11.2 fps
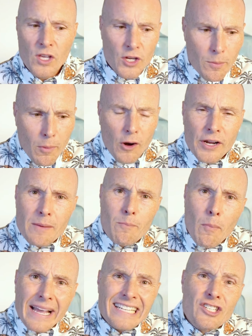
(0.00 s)
Your market
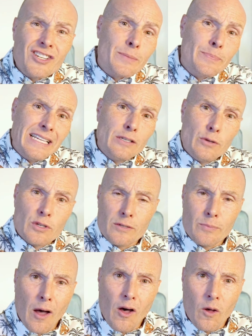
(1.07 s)
might just be too
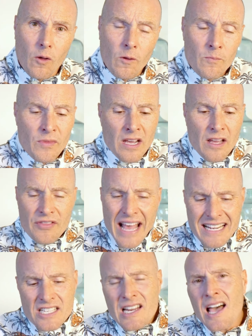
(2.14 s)
small.
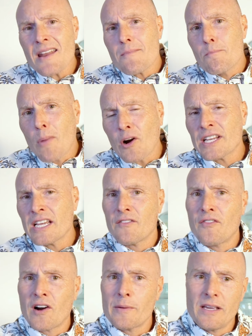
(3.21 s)
That's not market
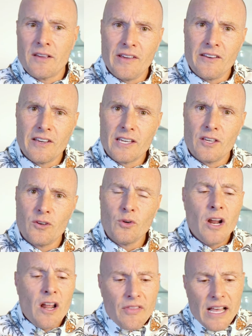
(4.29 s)
farming failing you.
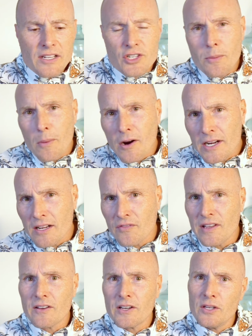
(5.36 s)
That's your market
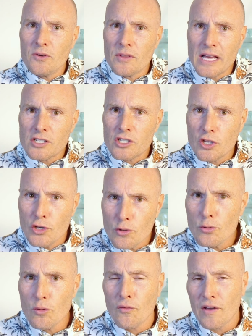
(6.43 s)
failing you. That's
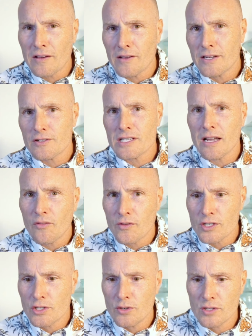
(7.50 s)
you failing yourself for
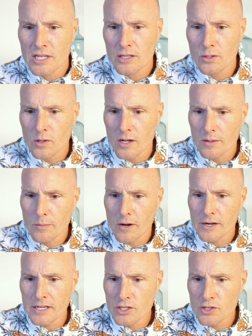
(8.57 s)
choosing the wrong
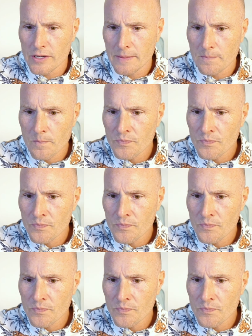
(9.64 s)
market stream.